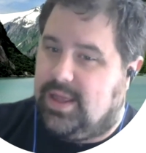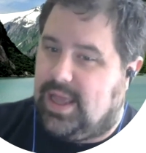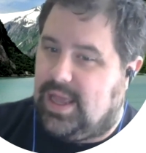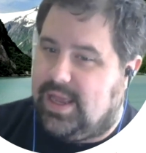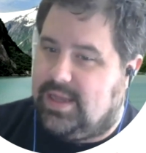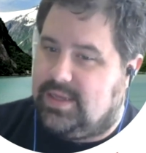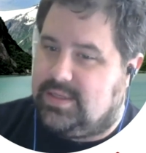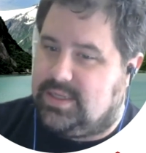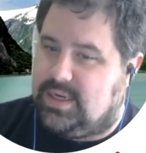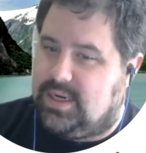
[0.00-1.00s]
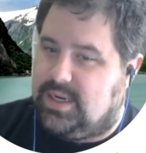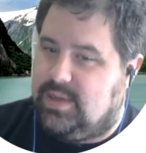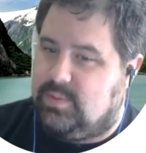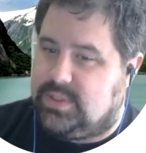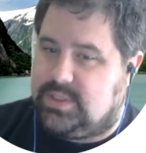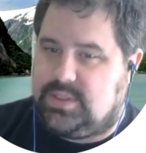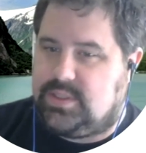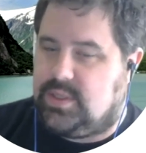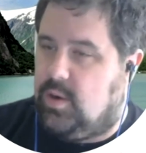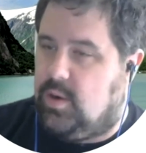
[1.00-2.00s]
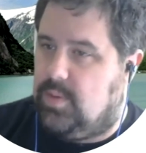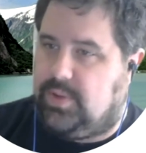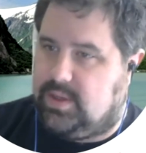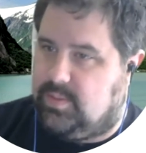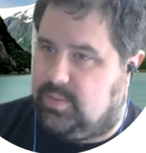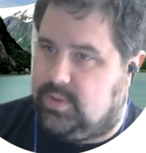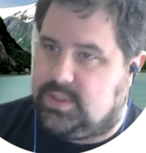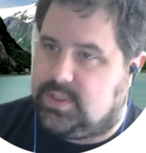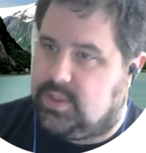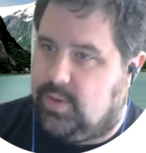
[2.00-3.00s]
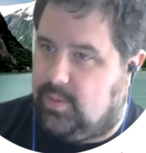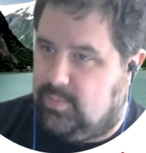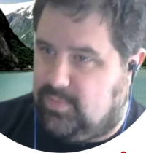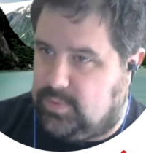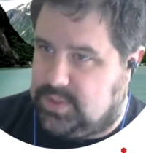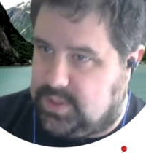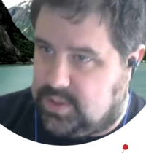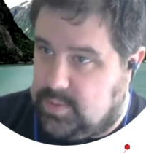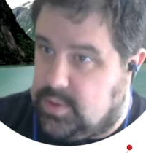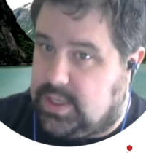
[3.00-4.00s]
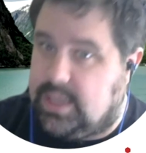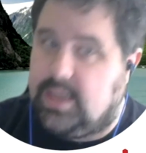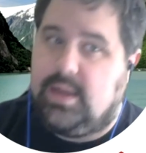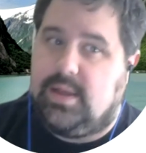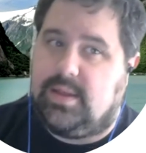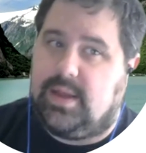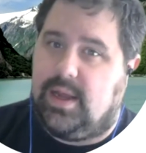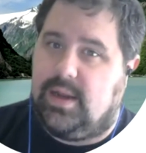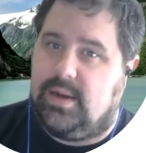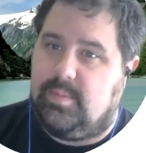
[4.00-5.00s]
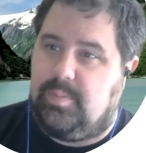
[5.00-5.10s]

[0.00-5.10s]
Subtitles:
And it was so applicable and so helpful to the community that